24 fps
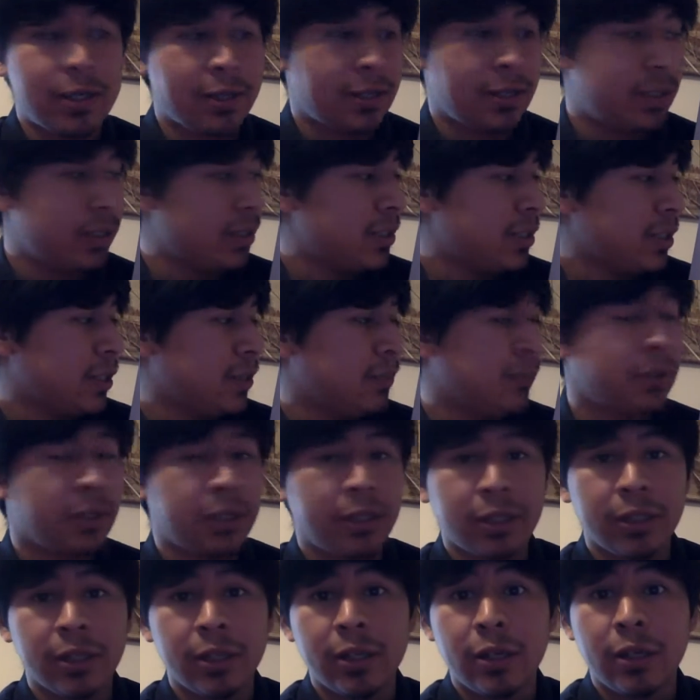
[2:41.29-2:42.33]
then this can
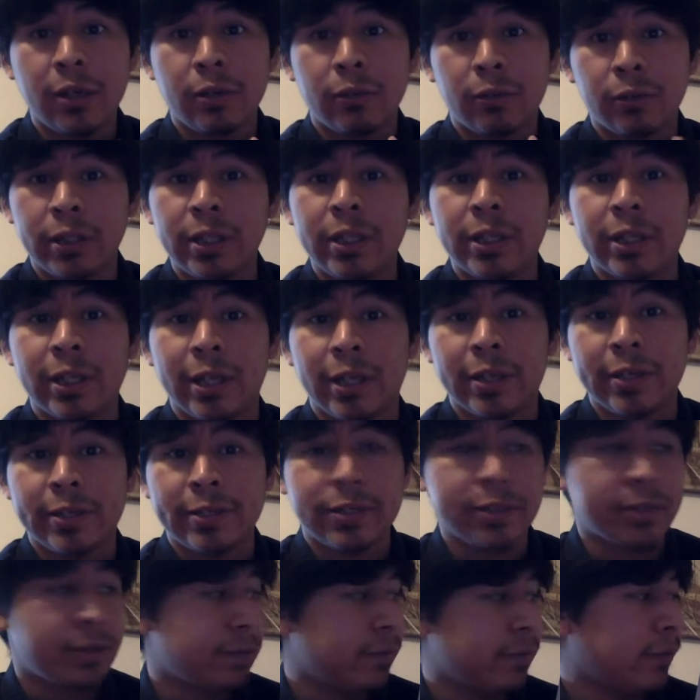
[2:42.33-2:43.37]
be written
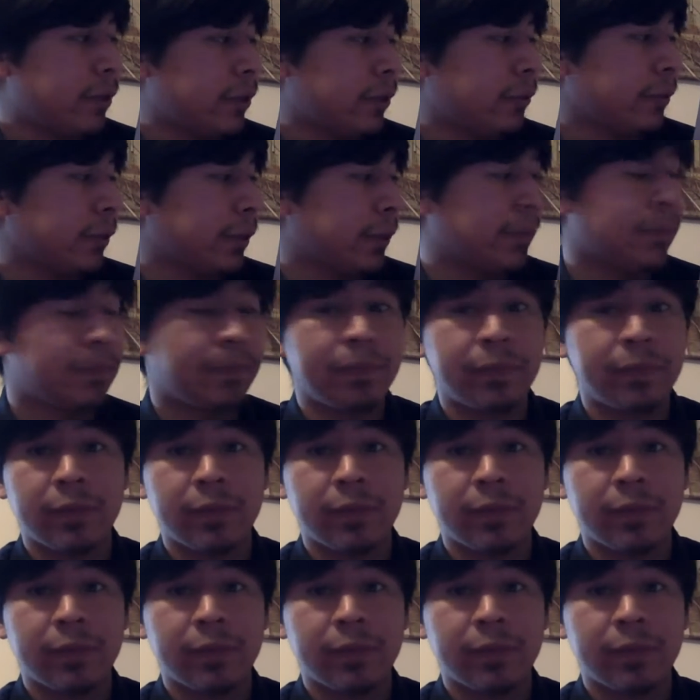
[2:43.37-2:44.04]
as the following.